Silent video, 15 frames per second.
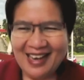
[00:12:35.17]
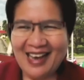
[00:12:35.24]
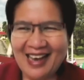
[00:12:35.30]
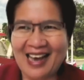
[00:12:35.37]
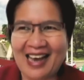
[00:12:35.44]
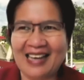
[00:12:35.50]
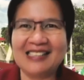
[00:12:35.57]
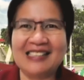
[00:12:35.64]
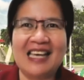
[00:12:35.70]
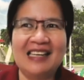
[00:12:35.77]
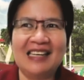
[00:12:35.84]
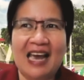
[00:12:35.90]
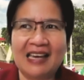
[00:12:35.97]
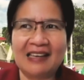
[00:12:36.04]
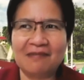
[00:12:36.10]
I say,
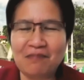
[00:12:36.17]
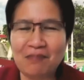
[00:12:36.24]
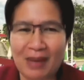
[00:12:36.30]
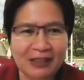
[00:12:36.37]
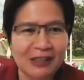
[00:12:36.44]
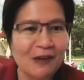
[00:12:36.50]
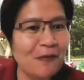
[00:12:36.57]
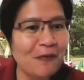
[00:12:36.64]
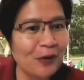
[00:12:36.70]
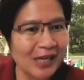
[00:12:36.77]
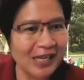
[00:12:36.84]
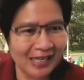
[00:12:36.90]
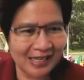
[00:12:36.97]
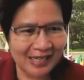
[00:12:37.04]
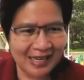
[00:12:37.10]
like,
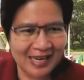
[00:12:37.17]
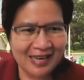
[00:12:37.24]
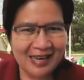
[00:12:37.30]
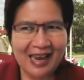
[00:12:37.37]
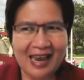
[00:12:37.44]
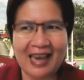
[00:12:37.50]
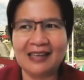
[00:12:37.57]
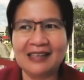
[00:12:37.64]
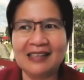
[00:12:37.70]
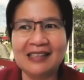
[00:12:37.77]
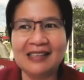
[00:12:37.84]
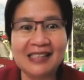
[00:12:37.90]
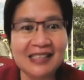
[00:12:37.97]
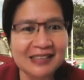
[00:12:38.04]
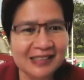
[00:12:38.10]
metaphorically and
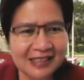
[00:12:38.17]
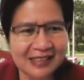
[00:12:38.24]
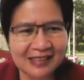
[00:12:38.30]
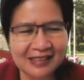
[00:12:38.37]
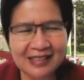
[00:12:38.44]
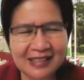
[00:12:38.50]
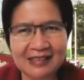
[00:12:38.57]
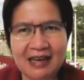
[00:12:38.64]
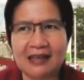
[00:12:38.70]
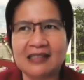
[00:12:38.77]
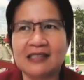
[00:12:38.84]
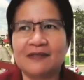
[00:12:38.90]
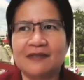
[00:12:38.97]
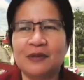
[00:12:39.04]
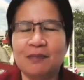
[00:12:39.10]
literally, God's
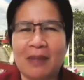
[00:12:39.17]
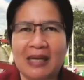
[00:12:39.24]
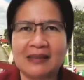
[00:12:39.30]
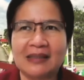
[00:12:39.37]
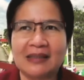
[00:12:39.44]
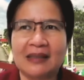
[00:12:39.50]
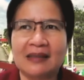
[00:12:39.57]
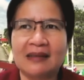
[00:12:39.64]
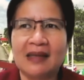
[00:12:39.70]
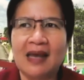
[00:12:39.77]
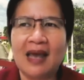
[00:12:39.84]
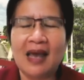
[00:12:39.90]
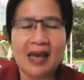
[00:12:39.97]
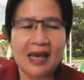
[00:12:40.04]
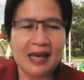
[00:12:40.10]
food basket
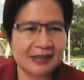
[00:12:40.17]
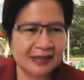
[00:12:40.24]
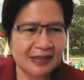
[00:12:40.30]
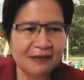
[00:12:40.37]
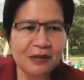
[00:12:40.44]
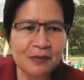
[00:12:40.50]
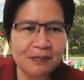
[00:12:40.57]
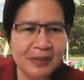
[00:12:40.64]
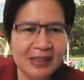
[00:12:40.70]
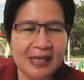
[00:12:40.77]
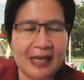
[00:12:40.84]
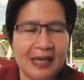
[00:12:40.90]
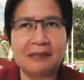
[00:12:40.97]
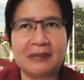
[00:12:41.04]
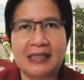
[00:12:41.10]
has never been
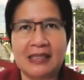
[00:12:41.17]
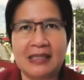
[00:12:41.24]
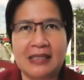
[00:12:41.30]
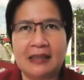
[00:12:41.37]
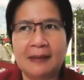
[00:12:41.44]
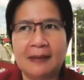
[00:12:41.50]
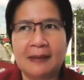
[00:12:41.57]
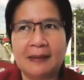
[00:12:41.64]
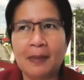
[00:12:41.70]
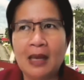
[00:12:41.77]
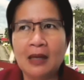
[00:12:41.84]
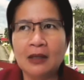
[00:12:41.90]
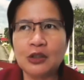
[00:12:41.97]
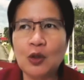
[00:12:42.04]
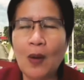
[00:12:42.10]
empty.
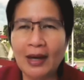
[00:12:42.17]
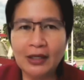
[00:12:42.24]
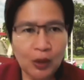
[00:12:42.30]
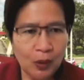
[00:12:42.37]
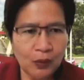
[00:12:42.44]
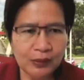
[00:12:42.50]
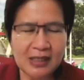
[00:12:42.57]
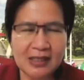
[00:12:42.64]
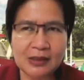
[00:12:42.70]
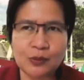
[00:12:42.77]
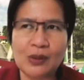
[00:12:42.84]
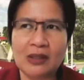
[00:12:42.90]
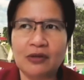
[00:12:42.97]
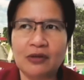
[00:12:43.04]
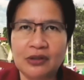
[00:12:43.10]
So I know this will
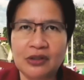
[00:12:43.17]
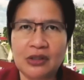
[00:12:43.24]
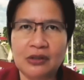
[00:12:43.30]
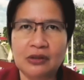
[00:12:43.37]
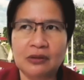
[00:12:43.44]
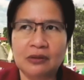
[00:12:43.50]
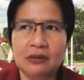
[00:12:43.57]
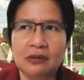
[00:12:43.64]
continue.